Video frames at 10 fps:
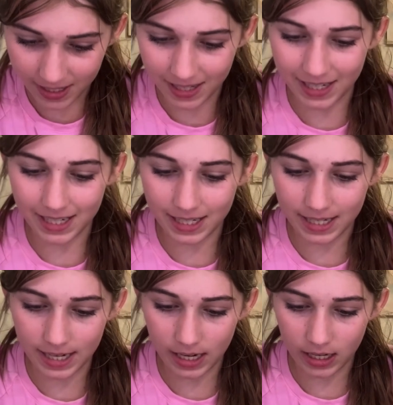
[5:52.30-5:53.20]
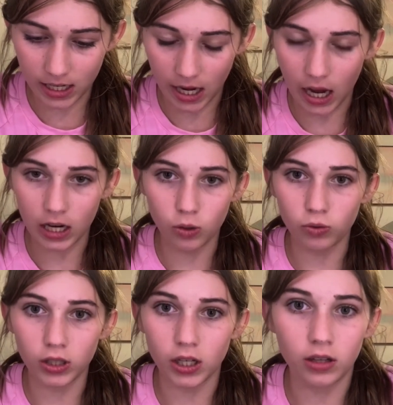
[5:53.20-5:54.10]
is gonna stick. Yeah, I
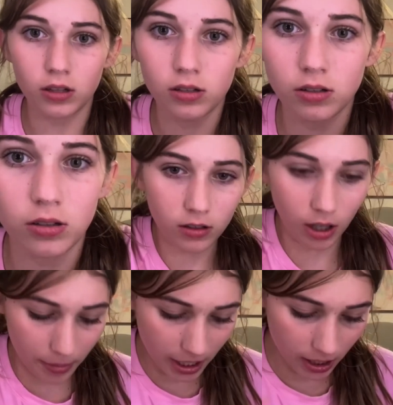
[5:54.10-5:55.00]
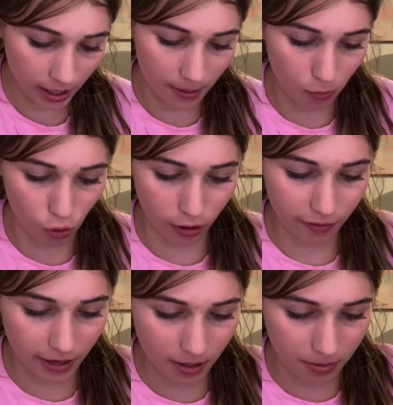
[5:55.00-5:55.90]
don't think this is gonna. Let me get like more of
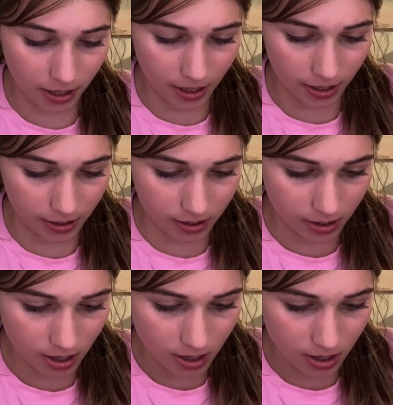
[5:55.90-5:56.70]
it because